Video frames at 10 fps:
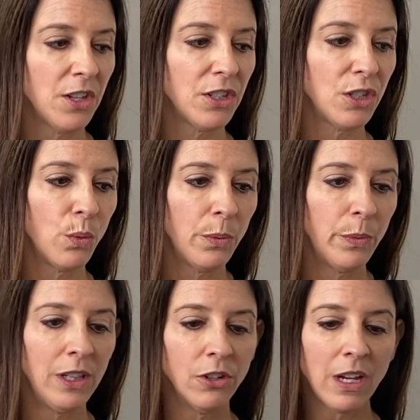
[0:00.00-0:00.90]
So when
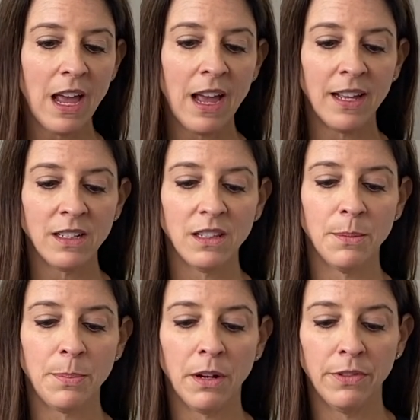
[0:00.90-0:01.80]
we look at
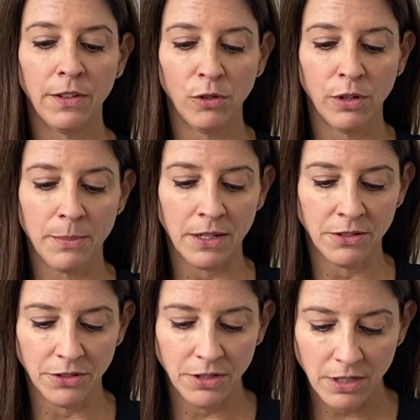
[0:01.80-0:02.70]
the pelvic floor
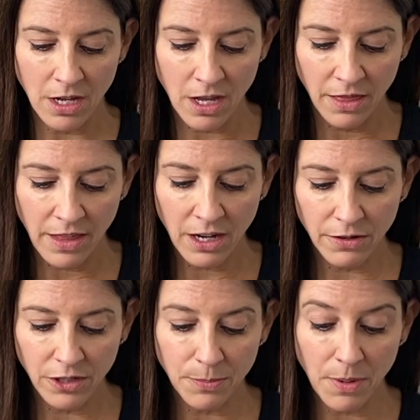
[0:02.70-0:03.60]
muscles, they are
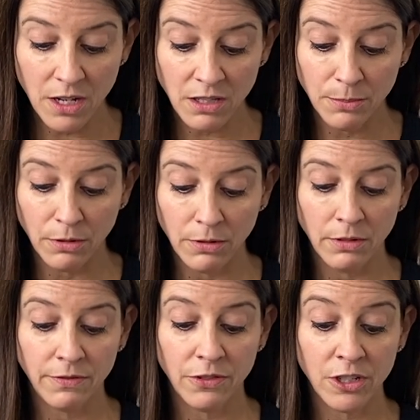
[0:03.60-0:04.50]

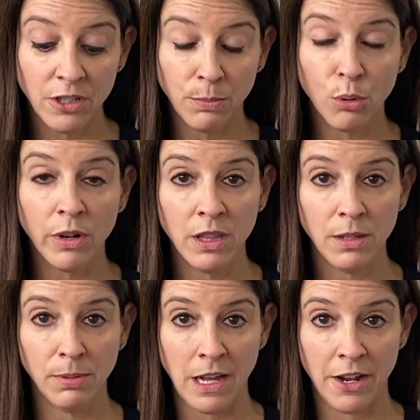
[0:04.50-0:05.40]
responsible for supporting
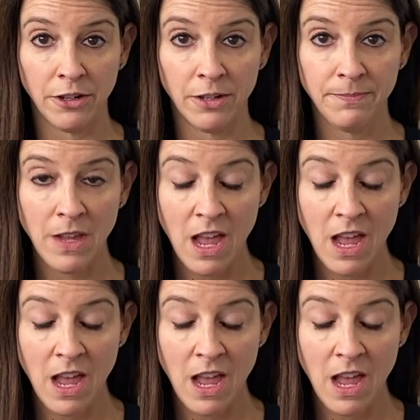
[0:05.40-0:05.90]
the bladder,